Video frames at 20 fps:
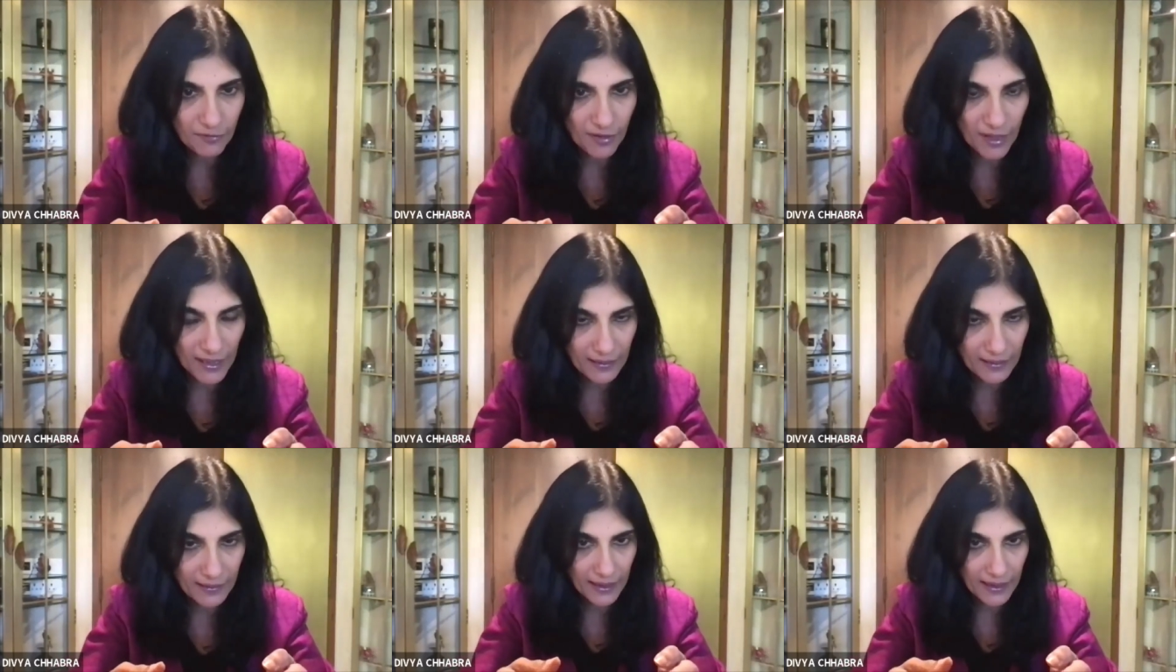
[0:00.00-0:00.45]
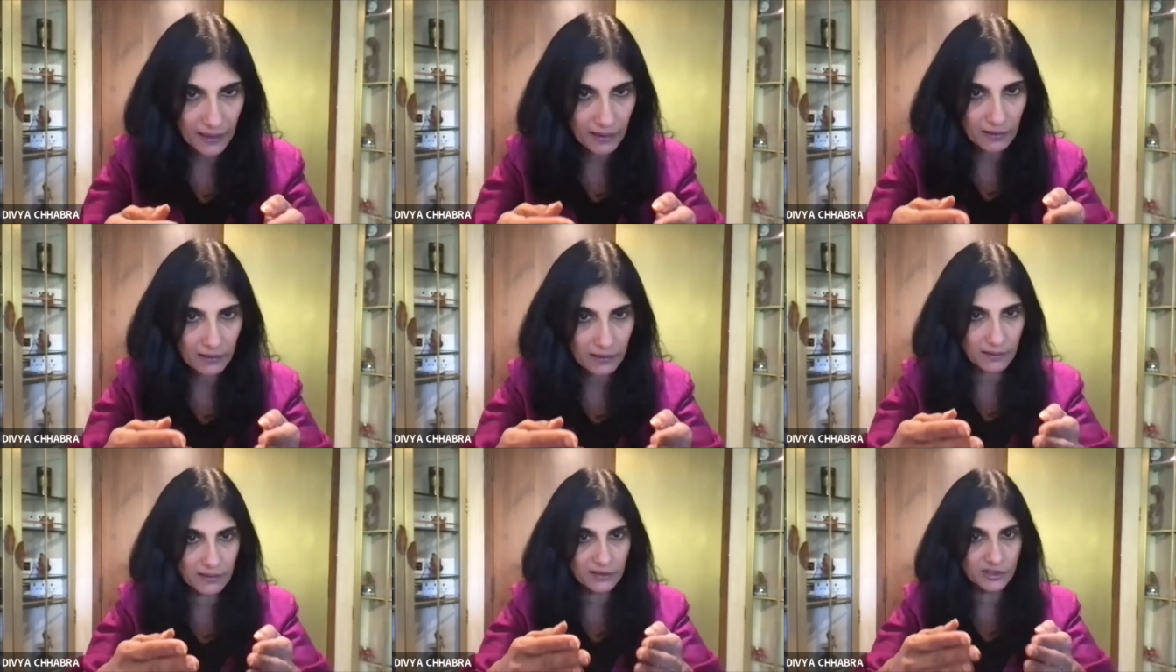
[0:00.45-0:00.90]
and then
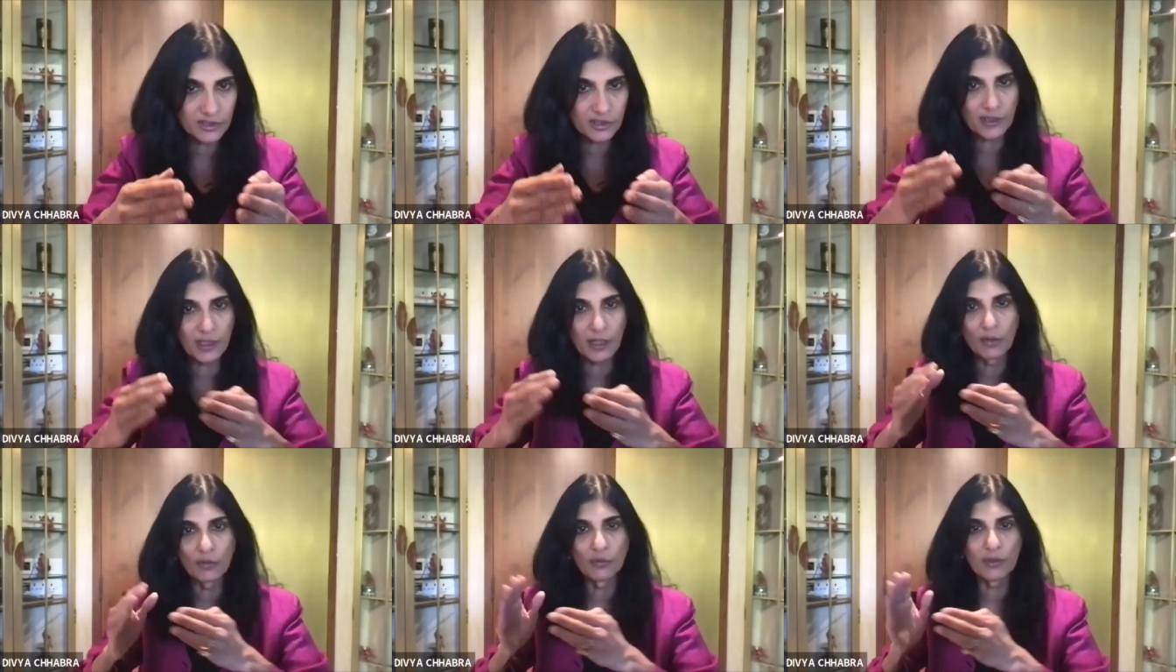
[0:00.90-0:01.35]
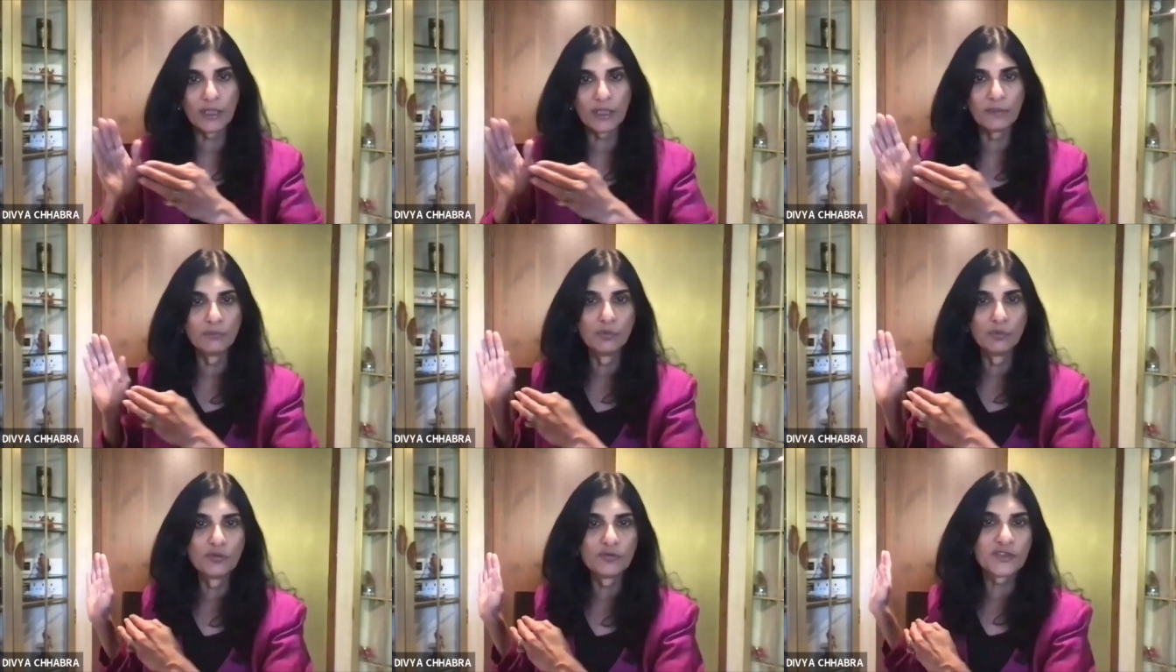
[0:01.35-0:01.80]
turns around
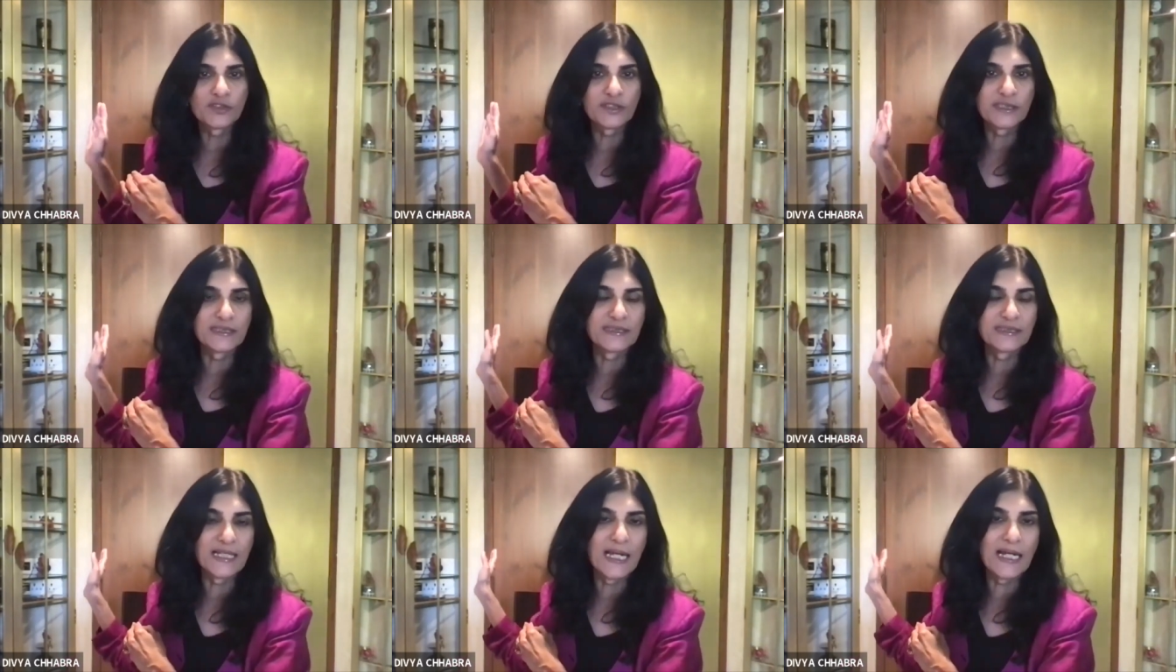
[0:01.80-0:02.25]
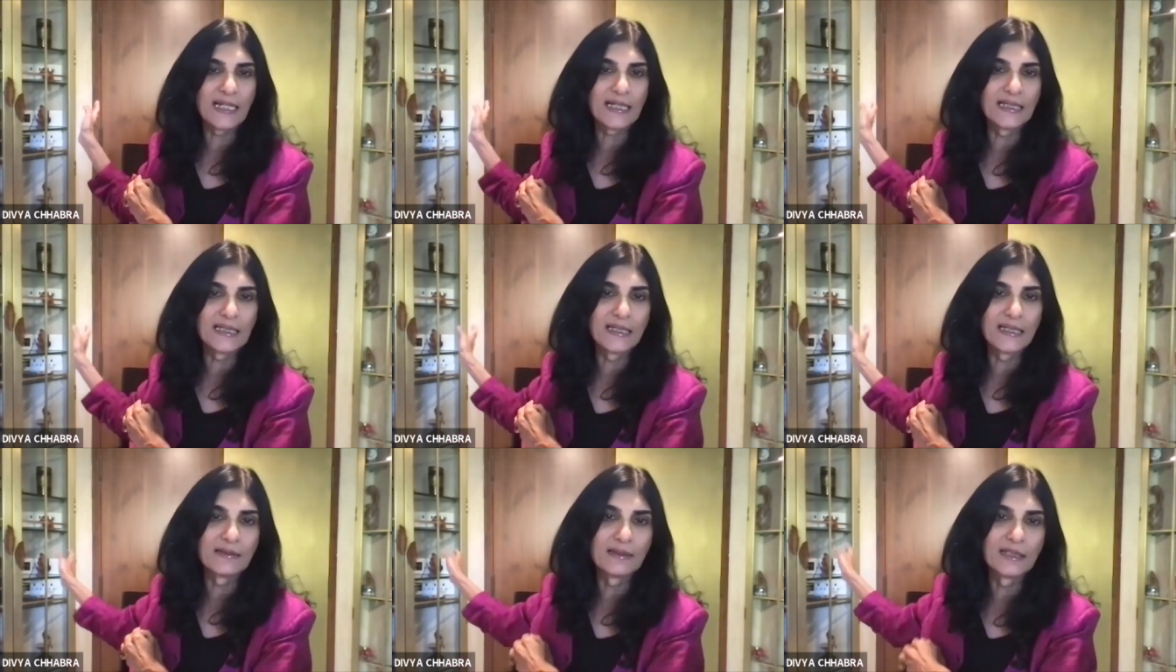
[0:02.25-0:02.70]
and moves
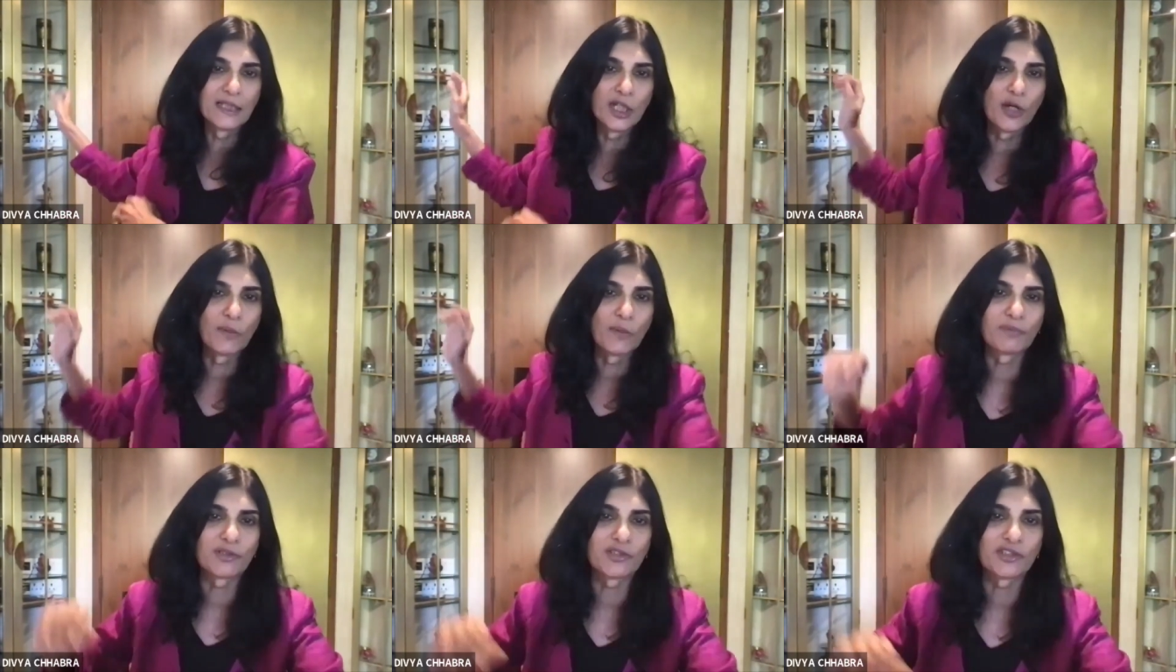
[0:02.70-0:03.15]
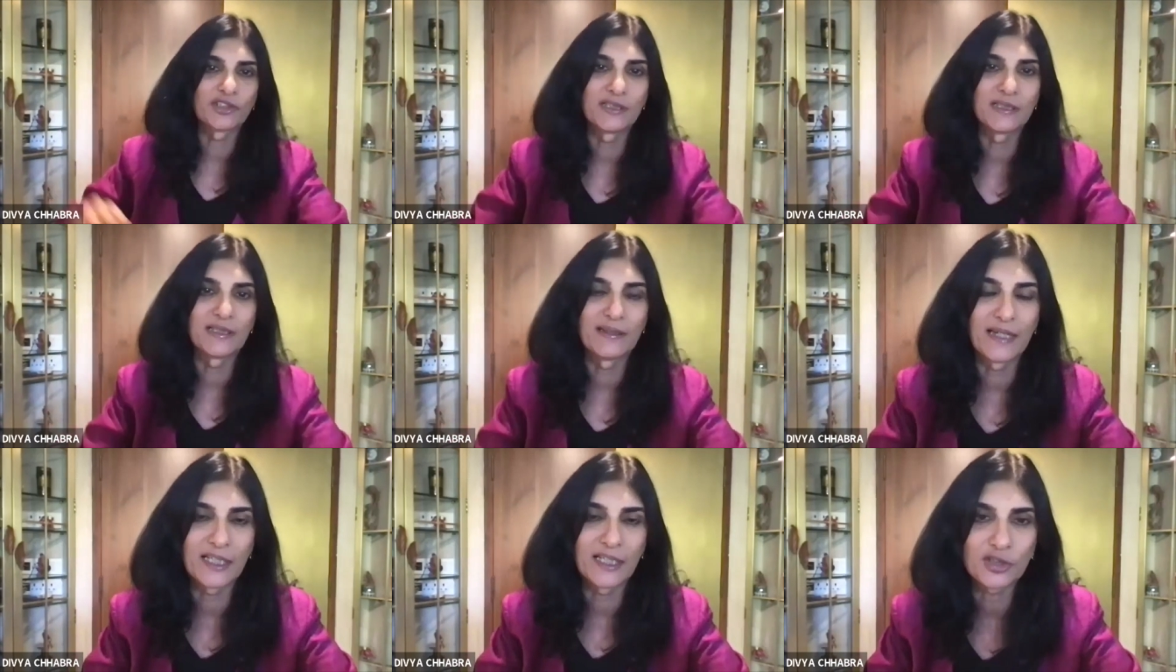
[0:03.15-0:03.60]
exactly in the opposite
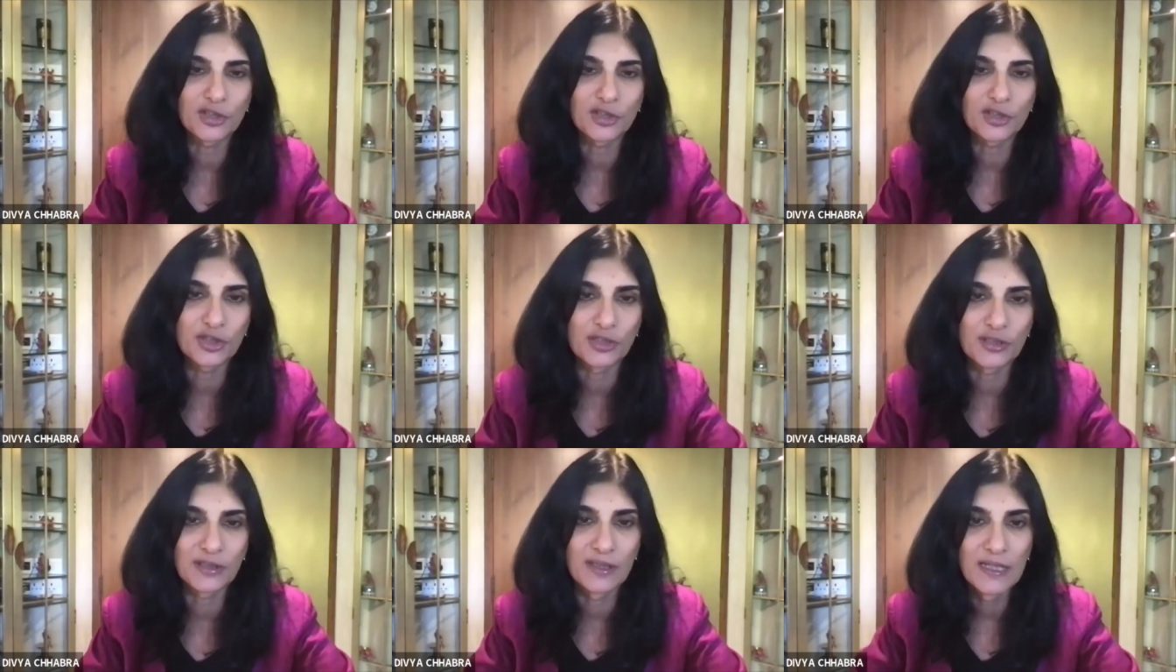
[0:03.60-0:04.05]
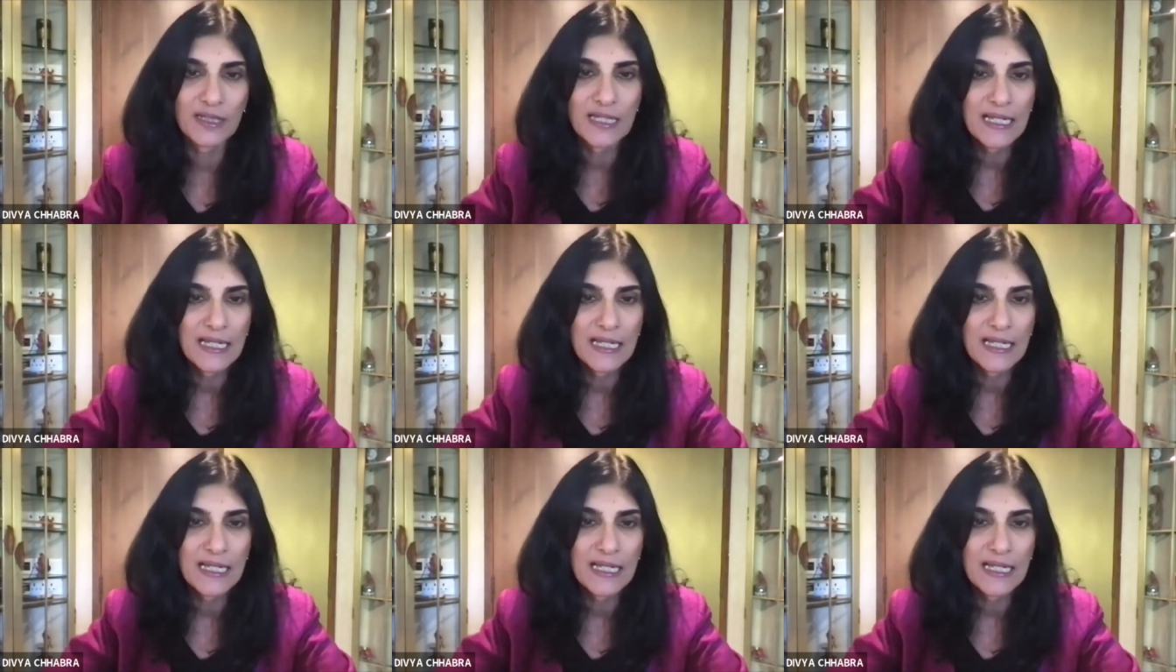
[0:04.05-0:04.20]
direction.